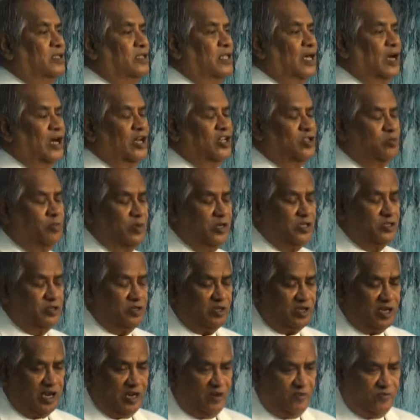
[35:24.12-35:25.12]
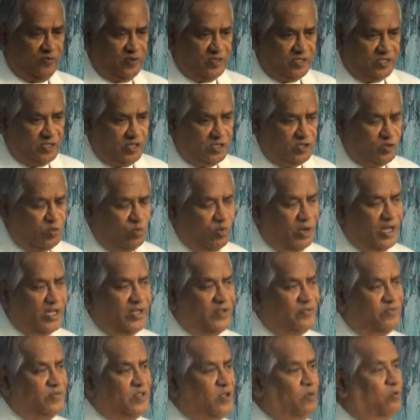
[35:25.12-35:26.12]
The husband should confess to his
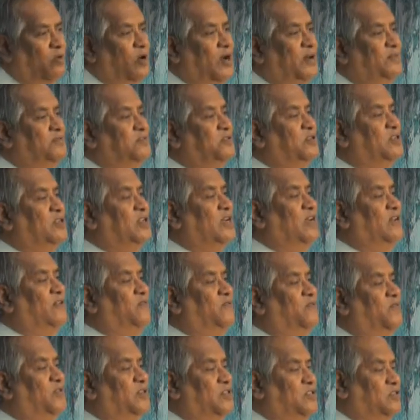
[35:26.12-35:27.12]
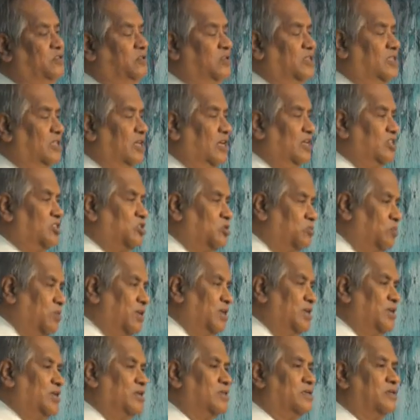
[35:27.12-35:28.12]
wife. The wife should confess to the
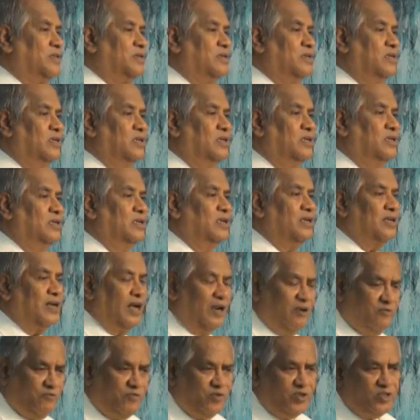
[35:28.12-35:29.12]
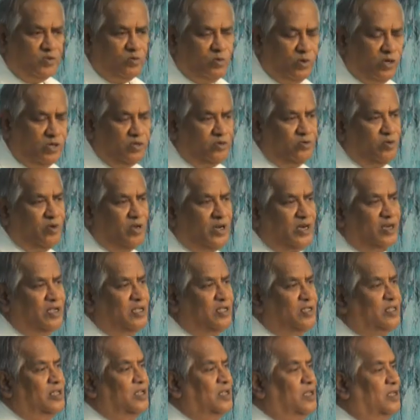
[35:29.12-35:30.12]
husband. Confess one to
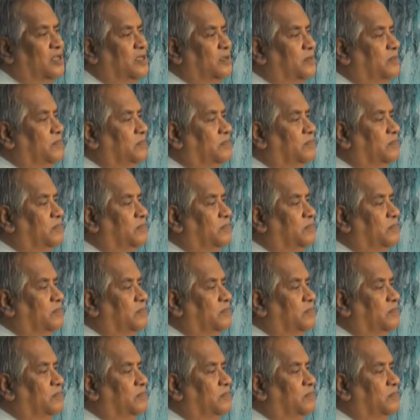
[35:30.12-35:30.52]
another.